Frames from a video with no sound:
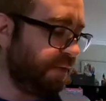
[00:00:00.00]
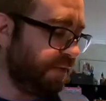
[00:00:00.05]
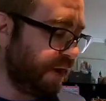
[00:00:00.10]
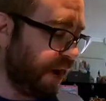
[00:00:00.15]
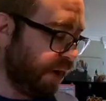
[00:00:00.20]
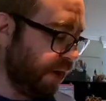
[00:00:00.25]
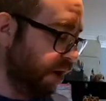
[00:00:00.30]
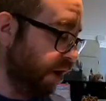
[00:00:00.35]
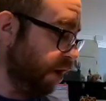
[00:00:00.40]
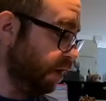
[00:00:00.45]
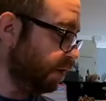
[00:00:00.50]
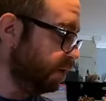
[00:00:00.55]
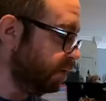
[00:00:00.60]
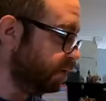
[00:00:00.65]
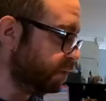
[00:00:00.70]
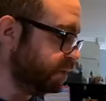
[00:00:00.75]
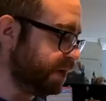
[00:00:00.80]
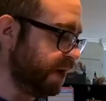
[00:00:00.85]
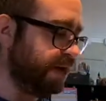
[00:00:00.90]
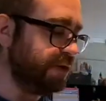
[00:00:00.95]
we got our
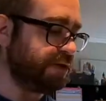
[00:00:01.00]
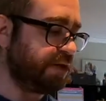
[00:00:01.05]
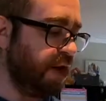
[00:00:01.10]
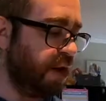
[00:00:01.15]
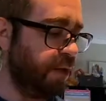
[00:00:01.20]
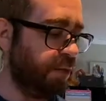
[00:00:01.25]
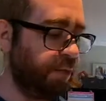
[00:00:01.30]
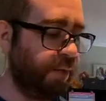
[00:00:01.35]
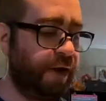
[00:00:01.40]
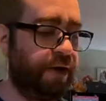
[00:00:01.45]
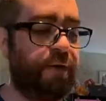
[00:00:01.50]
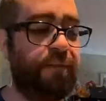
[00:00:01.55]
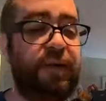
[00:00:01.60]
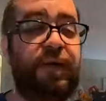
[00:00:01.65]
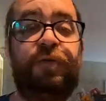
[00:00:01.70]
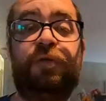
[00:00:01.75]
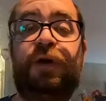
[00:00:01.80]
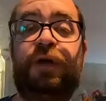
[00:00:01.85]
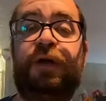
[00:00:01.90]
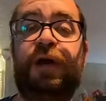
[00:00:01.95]
potatoes going. We got our
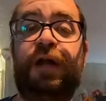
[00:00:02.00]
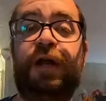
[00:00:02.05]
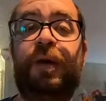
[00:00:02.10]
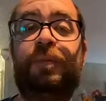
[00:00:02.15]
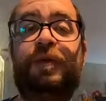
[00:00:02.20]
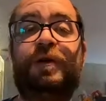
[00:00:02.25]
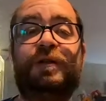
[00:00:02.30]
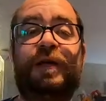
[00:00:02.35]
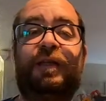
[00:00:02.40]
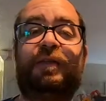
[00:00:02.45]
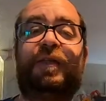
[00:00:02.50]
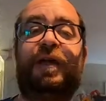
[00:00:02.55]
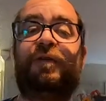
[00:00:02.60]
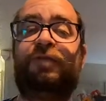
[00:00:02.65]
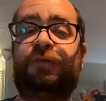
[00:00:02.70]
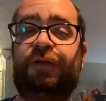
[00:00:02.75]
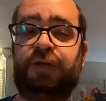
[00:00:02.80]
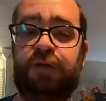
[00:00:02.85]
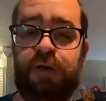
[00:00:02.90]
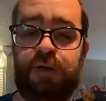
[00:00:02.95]
meat ready cut up because I
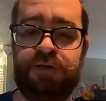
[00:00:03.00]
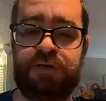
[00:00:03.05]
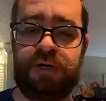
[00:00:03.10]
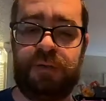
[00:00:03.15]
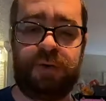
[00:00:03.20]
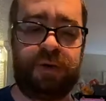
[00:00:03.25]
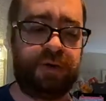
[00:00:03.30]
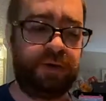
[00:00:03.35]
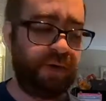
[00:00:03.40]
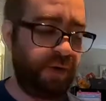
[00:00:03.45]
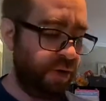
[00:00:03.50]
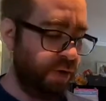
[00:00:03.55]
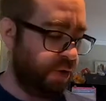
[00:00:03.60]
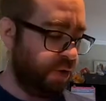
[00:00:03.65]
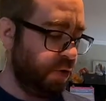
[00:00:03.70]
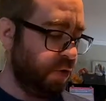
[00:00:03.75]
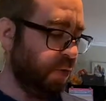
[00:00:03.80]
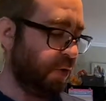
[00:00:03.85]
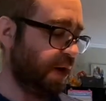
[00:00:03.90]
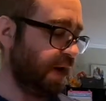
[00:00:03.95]
thankfully know someone
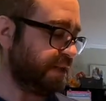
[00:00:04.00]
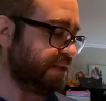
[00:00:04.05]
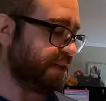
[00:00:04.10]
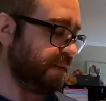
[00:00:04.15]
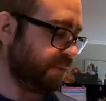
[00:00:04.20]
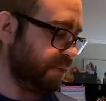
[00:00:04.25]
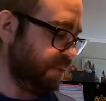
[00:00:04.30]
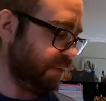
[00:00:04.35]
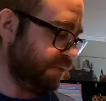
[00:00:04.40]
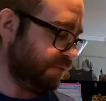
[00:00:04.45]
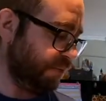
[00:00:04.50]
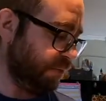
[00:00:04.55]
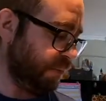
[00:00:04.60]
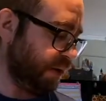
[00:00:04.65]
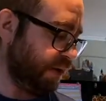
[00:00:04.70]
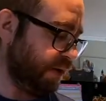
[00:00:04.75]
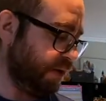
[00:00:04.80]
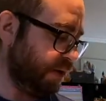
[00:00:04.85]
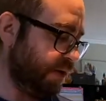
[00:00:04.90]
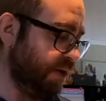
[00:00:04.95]
who cuts up the meat for
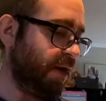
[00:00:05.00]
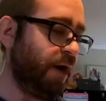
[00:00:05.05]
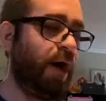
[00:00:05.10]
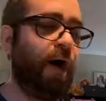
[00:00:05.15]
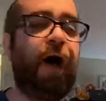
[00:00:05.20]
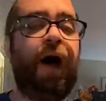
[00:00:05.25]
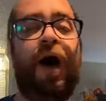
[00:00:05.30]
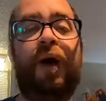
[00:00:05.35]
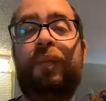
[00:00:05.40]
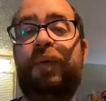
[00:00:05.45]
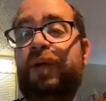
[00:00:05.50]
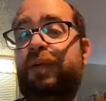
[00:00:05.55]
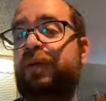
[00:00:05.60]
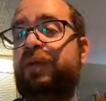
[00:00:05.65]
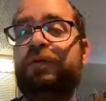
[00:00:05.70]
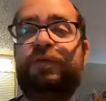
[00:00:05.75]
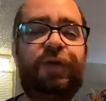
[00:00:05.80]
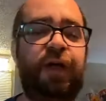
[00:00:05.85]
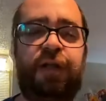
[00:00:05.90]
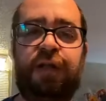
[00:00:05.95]
me. But I
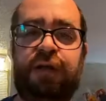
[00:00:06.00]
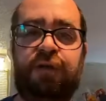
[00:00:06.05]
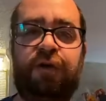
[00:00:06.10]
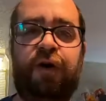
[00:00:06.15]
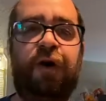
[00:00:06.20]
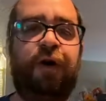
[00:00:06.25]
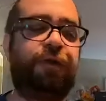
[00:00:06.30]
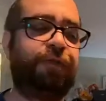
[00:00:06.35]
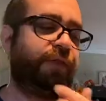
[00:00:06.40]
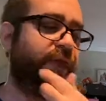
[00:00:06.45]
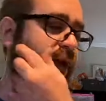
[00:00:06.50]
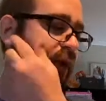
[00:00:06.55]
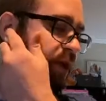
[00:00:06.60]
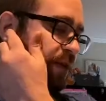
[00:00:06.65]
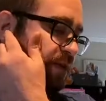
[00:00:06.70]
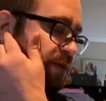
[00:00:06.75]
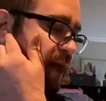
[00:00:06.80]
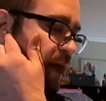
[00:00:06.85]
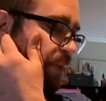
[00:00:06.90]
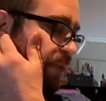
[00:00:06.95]
mean, it's not like a hard thing. He
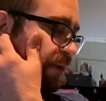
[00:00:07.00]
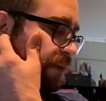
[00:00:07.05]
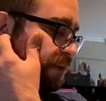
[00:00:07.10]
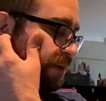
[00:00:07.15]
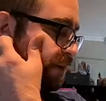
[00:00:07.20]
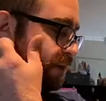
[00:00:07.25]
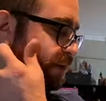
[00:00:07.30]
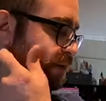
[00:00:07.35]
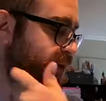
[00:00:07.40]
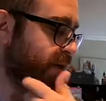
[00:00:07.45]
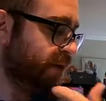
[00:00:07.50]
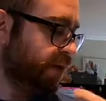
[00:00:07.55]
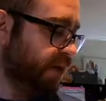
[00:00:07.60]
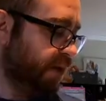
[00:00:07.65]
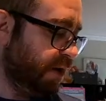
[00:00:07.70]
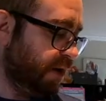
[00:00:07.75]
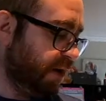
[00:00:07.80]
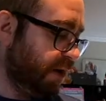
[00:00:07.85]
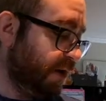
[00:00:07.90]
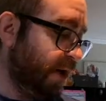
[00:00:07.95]
just happened to
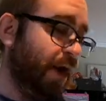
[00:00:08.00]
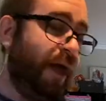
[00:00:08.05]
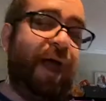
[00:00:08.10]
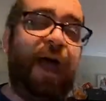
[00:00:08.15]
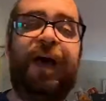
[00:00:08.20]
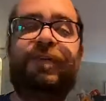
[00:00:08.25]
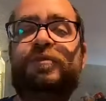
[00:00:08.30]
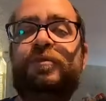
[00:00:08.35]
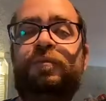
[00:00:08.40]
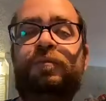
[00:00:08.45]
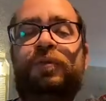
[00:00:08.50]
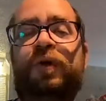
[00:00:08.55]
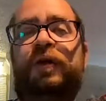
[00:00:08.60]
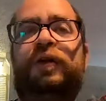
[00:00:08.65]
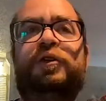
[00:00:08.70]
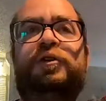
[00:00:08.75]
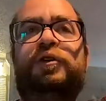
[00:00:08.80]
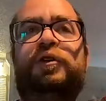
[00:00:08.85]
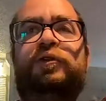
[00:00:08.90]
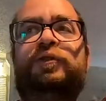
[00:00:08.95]
have some, I
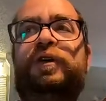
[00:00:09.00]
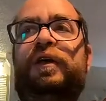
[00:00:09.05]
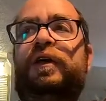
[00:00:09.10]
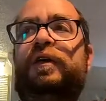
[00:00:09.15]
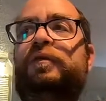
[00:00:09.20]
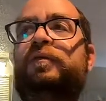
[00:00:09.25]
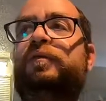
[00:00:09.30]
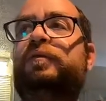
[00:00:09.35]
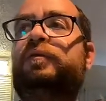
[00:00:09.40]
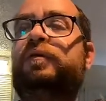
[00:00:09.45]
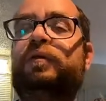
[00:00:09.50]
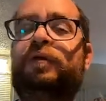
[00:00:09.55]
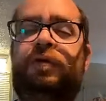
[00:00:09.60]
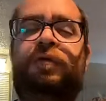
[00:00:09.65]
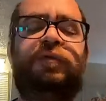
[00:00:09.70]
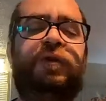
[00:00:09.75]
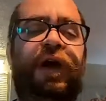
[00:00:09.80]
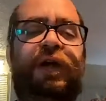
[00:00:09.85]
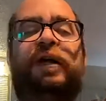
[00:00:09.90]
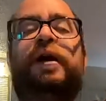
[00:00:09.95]
guess you could say,
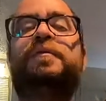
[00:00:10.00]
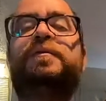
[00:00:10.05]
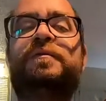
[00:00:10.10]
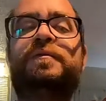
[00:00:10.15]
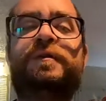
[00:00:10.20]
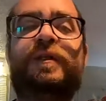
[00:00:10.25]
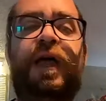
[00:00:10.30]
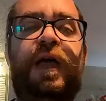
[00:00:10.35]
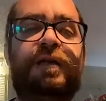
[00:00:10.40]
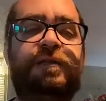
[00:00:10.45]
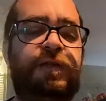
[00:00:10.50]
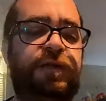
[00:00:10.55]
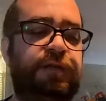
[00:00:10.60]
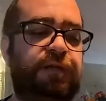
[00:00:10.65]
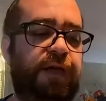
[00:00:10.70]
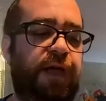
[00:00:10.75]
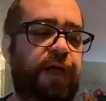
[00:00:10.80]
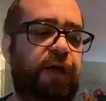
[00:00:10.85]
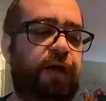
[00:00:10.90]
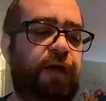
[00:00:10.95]
he's cutting up some steaks and he's
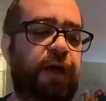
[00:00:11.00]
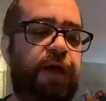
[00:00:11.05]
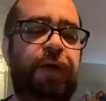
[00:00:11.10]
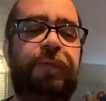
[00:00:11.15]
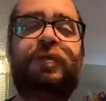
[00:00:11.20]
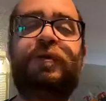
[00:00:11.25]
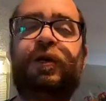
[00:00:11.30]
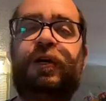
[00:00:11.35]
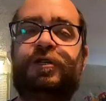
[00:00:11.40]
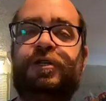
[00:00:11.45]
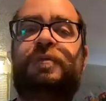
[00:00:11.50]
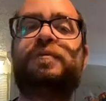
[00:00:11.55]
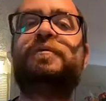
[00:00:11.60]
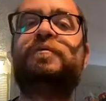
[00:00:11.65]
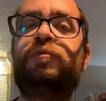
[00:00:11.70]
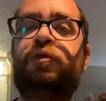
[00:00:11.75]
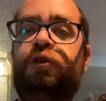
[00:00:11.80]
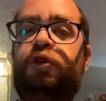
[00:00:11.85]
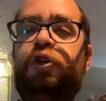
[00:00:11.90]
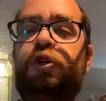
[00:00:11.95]
like, hey, I'll cut you up
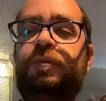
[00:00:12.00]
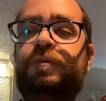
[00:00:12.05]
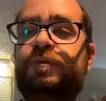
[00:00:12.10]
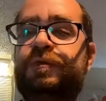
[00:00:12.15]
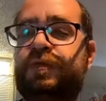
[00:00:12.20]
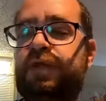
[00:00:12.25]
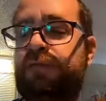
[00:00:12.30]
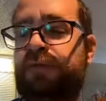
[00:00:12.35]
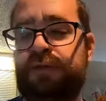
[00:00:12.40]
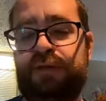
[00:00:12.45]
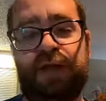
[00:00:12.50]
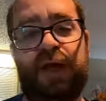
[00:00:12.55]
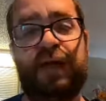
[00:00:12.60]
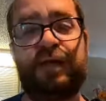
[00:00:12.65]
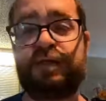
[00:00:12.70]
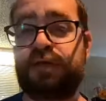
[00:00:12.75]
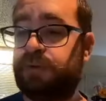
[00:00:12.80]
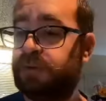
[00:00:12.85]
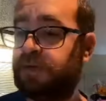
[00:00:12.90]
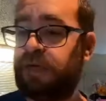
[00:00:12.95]
some cubes and stuff like
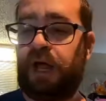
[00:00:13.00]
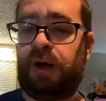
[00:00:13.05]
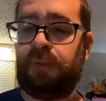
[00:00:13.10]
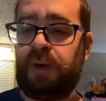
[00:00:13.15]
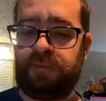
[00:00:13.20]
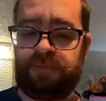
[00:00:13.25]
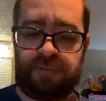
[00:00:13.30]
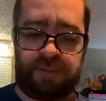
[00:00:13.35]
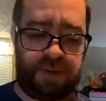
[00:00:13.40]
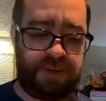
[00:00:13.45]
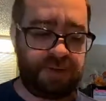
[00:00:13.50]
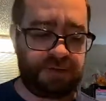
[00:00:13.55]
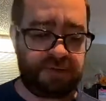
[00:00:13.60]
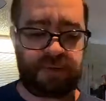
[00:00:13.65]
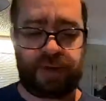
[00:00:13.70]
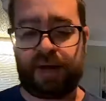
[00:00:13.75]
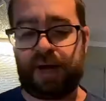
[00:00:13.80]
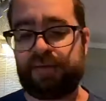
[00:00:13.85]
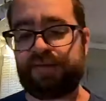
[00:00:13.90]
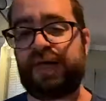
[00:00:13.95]
that. So he cut them up for me.
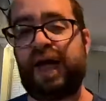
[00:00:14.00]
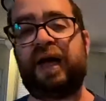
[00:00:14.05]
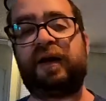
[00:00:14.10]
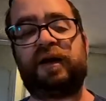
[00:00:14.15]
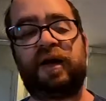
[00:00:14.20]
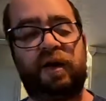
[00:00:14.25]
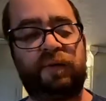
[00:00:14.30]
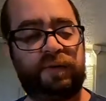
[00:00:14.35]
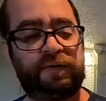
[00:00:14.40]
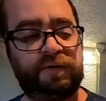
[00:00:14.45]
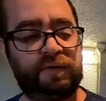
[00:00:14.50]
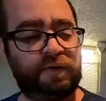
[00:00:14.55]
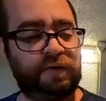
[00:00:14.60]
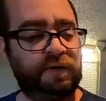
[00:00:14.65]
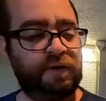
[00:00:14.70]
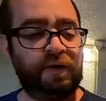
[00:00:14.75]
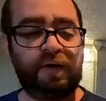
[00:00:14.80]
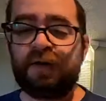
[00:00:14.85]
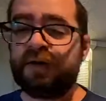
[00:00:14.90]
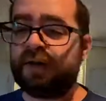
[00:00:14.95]
So I got that going.
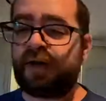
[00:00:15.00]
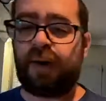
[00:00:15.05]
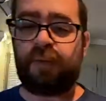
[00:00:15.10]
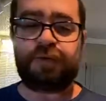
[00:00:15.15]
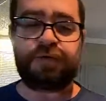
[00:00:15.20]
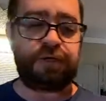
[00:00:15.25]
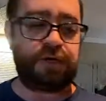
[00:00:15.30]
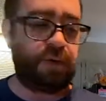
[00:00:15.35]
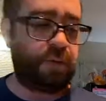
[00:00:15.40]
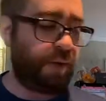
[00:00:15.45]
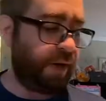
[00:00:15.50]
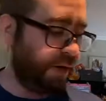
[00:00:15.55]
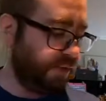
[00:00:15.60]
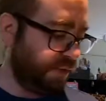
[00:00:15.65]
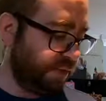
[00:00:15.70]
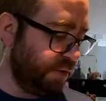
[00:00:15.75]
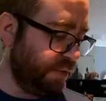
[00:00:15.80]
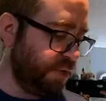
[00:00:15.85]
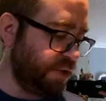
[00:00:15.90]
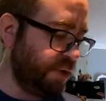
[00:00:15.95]
Now what you're gonna want to
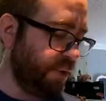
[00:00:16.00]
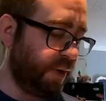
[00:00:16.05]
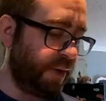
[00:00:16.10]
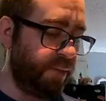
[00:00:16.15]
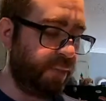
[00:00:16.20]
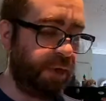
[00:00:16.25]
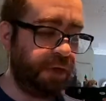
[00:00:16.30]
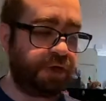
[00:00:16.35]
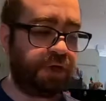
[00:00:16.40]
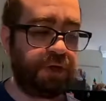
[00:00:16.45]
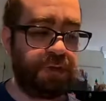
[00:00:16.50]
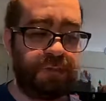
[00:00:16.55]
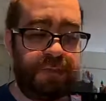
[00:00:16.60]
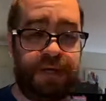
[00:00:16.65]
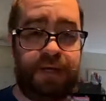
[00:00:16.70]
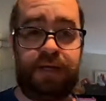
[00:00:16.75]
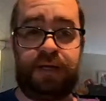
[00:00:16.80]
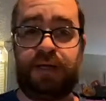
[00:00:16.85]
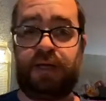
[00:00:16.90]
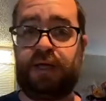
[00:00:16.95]
do is you want to put your
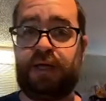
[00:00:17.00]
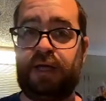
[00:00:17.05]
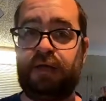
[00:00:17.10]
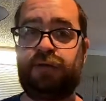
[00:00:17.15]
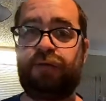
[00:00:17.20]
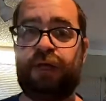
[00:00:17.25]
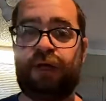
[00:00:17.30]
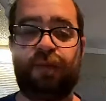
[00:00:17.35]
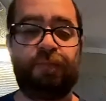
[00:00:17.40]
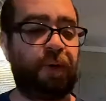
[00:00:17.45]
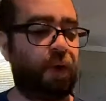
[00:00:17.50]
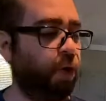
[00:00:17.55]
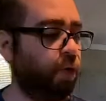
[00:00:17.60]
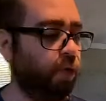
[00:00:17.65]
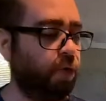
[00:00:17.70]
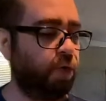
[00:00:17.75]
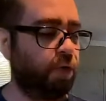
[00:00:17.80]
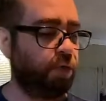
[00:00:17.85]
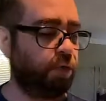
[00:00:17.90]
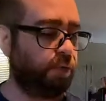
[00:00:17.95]
meat into like a
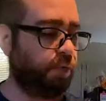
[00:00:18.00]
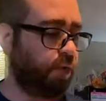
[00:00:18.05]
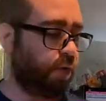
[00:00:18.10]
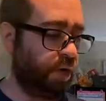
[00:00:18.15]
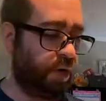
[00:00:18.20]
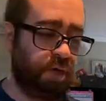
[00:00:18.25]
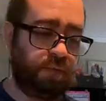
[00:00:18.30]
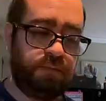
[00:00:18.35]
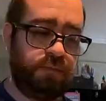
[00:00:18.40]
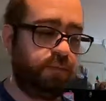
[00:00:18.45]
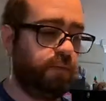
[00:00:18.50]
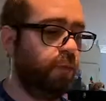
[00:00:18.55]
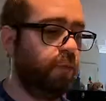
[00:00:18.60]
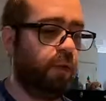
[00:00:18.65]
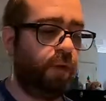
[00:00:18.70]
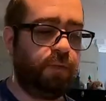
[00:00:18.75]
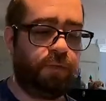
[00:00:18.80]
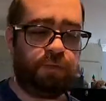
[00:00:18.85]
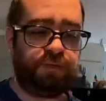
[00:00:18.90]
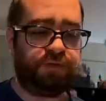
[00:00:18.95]
bowl or
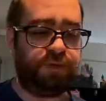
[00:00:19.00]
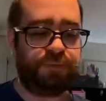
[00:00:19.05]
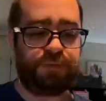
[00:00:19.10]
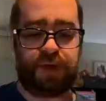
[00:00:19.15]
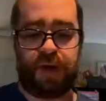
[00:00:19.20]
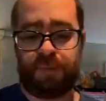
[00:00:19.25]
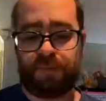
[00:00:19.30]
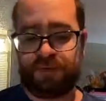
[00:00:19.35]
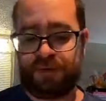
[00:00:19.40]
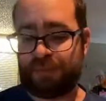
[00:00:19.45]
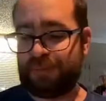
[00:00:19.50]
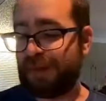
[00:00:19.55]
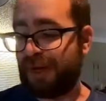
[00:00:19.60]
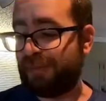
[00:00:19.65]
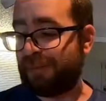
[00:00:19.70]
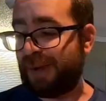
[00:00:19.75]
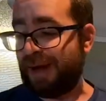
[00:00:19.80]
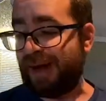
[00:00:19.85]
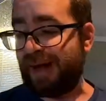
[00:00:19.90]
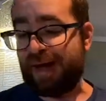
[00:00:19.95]

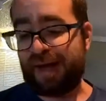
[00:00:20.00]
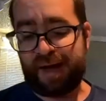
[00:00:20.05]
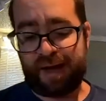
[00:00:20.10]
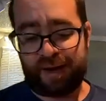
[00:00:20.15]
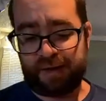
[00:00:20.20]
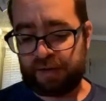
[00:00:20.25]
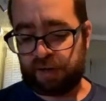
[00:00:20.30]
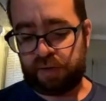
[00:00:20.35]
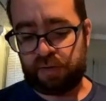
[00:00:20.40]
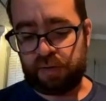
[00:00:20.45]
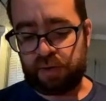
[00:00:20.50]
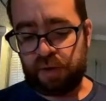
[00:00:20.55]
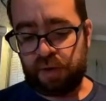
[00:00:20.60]
Ziploc bag, you know,